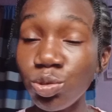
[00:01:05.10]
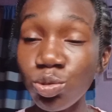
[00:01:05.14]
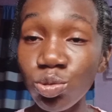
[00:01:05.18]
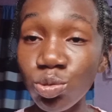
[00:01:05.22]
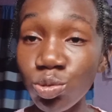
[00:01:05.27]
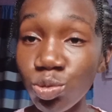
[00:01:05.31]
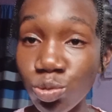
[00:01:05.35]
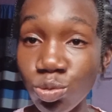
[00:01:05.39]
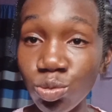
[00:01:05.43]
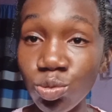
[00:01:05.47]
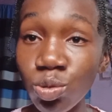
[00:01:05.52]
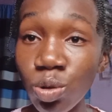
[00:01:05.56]
to
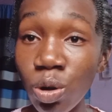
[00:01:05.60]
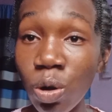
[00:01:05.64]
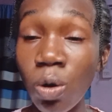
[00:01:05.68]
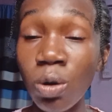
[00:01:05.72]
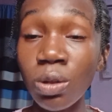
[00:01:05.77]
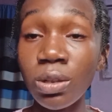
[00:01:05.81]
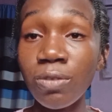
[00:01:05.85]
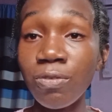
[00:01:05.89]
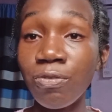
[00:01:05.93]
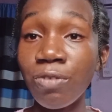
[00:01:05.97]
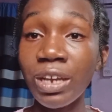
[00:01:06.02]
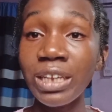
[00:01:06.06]
do,
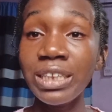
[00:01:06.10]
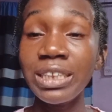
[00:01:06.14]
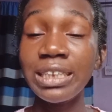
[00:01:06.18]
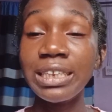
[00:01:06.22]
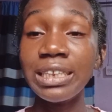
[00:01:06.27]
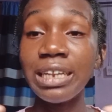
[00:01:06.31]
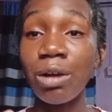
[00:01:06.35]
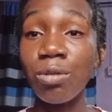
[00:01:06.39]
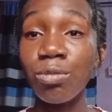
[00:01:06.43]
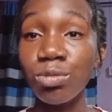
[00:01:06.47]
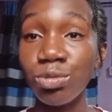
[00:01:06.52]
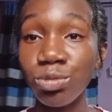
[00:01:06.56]
or the first
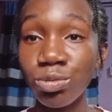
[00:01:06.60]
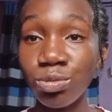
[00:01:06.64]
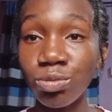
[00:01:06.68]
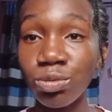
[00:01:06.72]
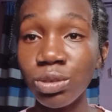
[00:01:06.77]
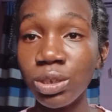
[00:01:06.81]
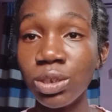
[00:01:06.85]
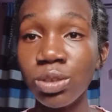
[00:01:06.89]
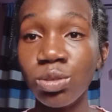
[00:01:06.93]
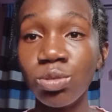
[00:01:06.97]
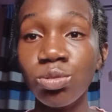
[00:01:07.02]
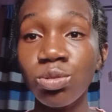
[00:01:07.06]
thing I would do,
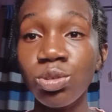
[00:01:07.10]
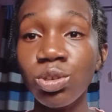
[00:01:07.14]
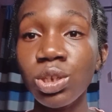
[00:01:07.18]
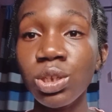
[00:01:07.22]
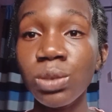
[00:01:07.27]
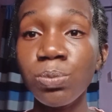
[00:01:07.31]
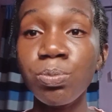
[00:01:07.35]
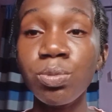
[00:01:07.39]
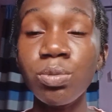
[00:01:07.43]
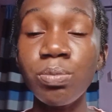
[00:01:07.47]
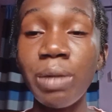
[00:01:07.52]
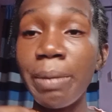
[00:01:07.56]
is to
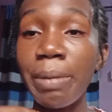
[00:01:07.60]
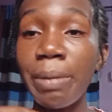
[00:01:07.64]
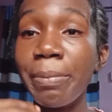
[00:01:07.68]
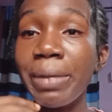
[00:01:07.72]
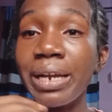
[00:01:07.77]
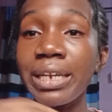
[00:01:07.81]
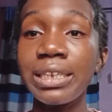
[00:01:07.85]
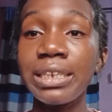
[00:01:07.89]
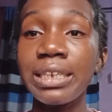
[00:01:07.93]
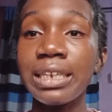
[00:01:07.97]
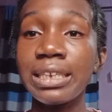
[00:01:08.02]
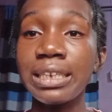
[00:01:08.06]
just put my
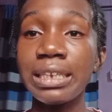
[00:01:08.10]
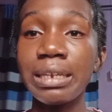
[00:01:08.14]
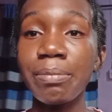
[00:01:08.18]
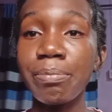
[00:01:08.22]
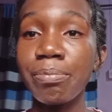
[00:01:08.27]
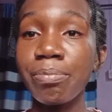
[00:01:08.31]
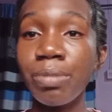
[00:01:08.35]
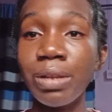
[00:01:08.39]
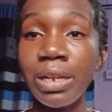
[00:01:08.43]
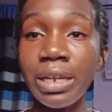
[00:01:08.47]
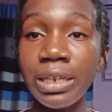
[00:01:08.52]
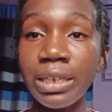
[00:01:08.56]
mindset in
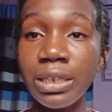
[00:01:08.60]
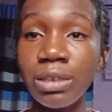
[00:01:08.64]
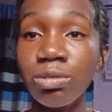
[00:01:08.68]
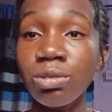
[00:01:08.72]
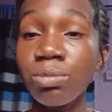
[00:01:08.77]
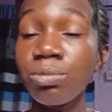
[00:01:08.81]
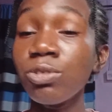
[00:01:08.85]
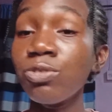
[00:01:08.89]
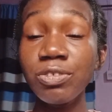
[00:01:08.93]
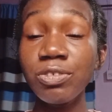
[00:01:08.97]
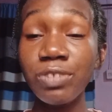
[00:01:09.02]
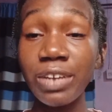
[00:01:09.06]
place,
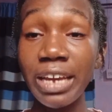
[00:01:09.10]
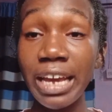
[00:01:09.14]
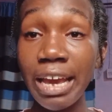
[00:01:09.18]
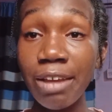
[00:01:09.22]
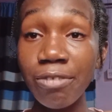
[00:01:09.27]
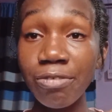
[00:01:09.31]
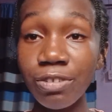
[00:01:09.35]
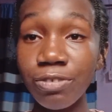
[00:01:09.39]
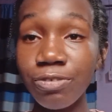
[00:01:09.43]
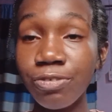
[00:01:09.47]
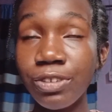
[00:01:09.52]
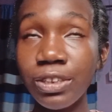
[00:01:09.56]
remove
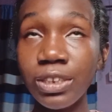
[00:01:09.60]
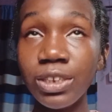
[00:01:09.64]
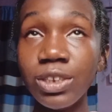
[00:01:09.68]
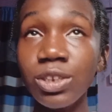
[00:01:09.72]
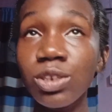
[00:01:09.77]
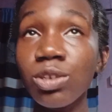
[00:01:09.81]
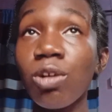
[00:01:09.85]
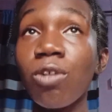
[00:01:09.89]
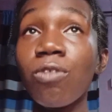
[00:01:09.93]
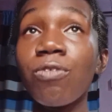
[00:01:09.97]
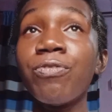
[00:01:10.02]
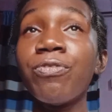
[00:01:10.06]
every
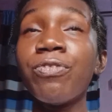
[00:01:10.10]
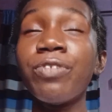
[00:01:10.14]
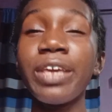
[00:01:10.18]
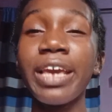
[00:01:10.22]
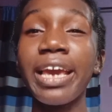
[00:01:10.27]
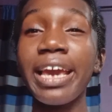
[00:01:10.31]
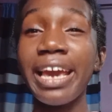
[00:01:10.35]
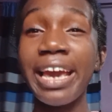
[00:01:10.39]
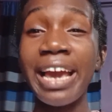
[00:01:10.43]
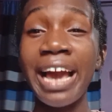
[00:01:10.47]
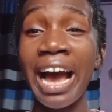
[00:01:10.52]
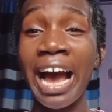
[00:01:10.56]
feelings of
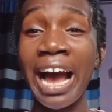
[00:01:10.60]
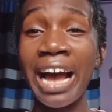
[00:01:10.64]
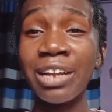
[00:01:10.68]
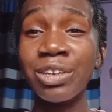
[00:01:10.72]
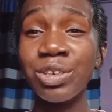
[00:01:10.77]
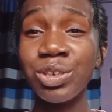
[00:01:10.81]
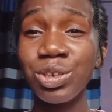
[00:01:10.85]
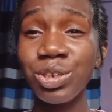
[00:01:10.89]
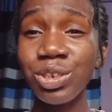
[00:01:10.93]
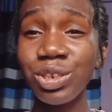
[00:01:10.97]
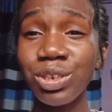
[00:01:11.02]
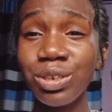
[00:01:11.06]
fear, and
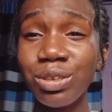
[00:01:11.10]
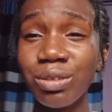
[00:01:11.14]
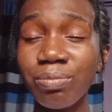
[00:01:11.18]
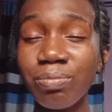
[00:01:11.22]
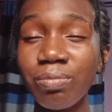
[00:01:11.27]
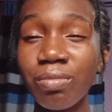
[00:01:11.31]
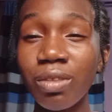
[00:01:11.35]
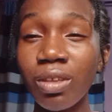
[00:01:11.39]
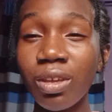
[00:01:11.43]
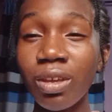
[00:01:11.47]
just